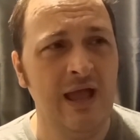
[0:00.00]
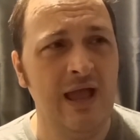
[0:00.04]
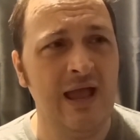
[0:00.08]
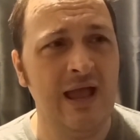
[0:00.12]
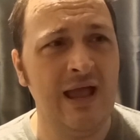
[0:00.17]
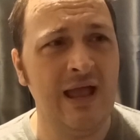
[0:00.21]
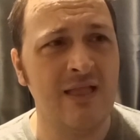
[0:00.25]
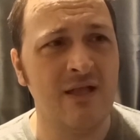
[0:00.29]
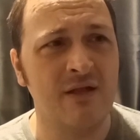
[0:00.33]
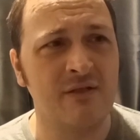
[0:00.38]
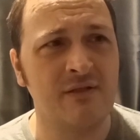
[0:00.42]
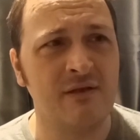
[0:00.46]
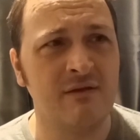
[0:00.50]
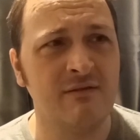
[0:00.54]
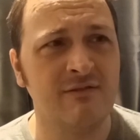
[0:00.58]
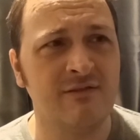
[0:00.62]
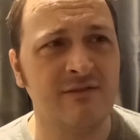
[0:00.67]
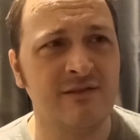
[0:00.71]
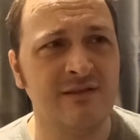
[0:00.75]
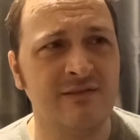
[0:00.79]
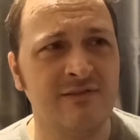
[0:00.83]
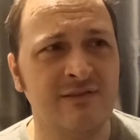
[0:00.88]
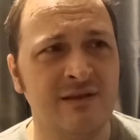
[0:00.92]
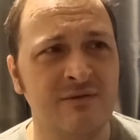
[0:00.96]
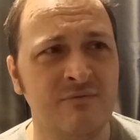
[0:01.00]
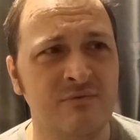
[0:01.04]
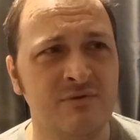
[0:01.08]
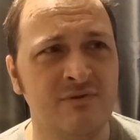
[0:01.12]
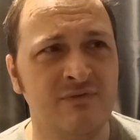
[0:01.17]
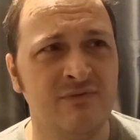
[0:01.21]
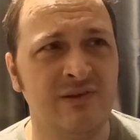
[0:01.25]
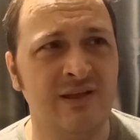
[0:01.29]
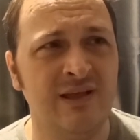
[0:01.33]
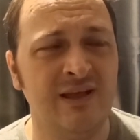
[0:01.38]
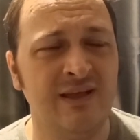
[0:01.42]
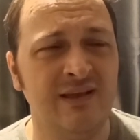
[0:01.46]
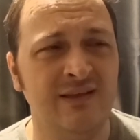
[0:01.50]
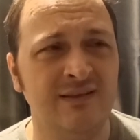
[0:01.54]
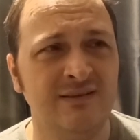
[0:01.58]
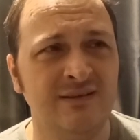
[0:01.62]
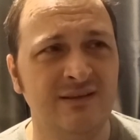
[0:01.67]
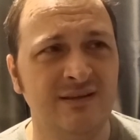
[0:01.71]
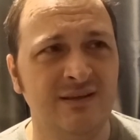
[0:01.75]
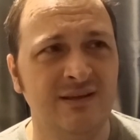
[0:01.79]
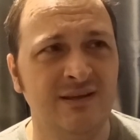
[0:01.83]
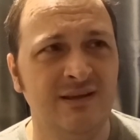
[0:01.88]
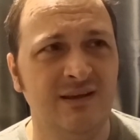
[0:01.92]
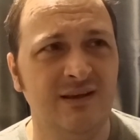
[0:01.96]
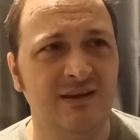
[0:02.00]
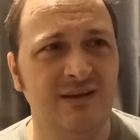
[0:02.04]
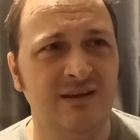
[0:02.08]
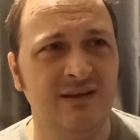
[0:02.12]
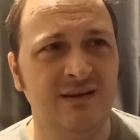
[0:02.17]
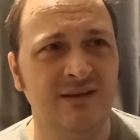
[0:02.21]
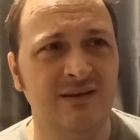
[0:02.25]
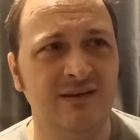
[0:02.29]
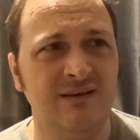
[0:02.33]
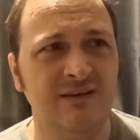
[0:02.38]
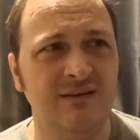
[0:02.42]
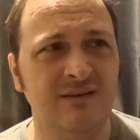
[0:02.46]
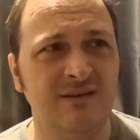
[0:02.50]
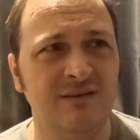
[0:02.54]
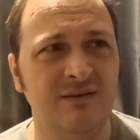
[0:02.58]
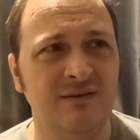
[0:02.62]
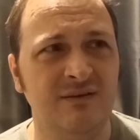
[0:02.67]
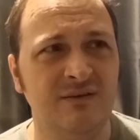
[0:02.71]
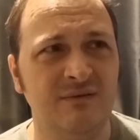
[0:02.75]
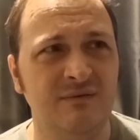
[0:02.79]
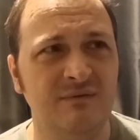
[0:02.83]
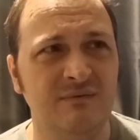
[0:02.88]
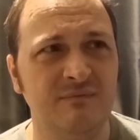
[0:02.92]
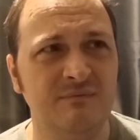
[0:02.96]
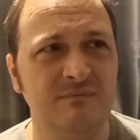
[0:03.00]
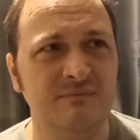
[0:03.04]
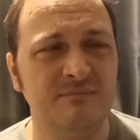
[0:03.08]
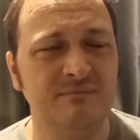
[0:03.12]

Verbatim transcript: and I don't think they would have let uh,